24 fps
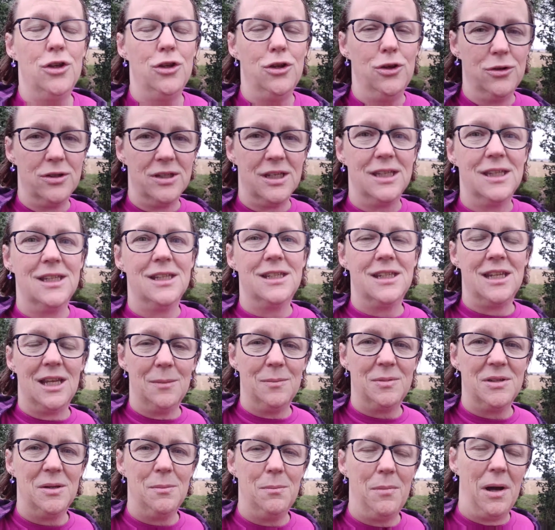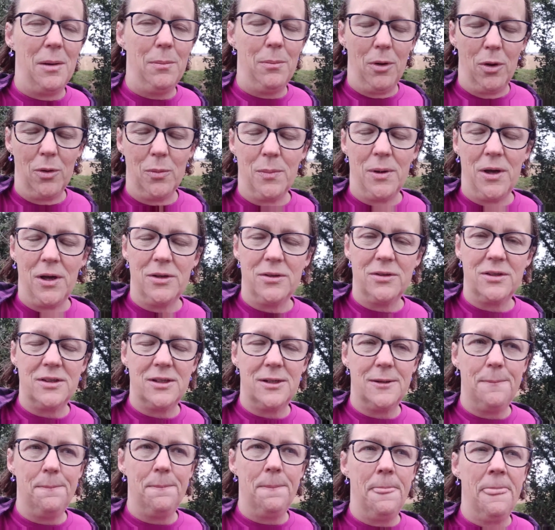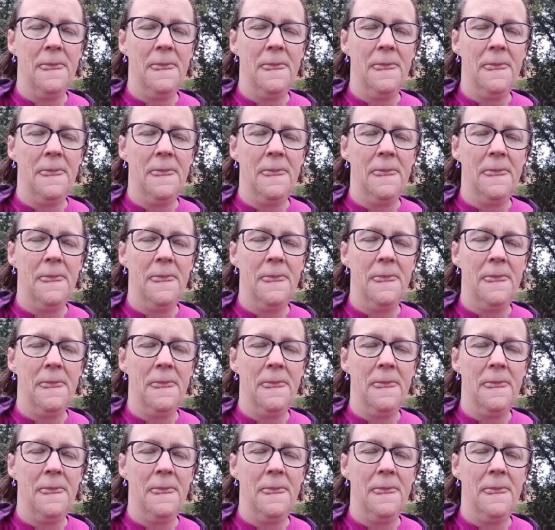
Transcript: using the tips in my blog post.